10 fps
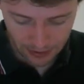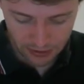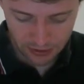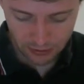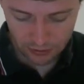
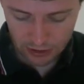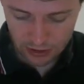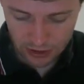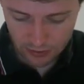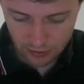so
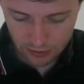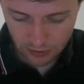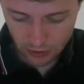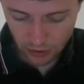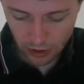just
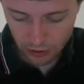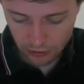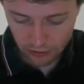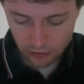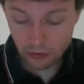go
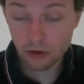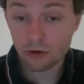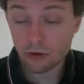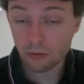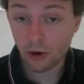down through,